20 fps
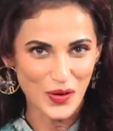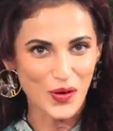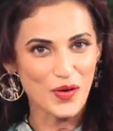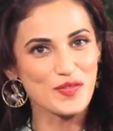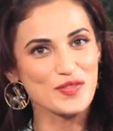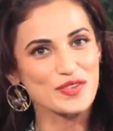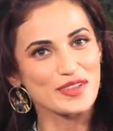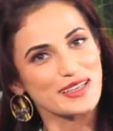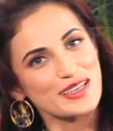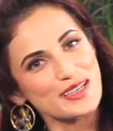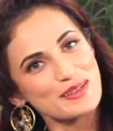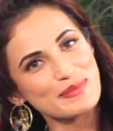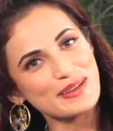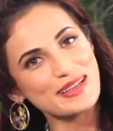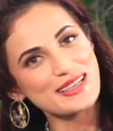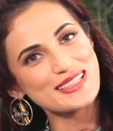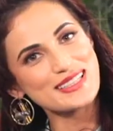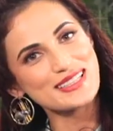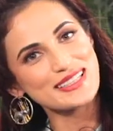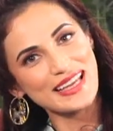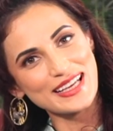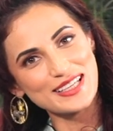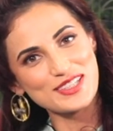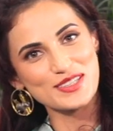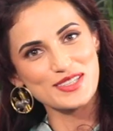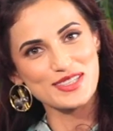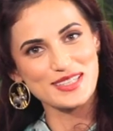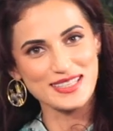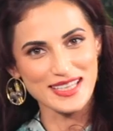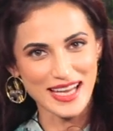of Dermiq
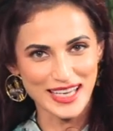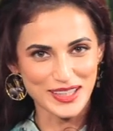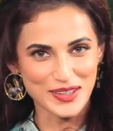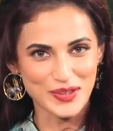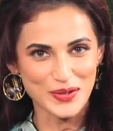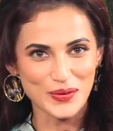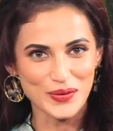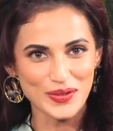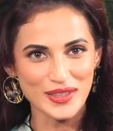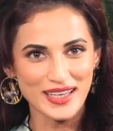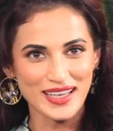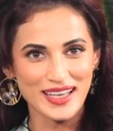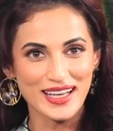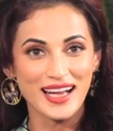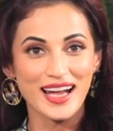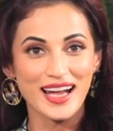Nature's Tycoon,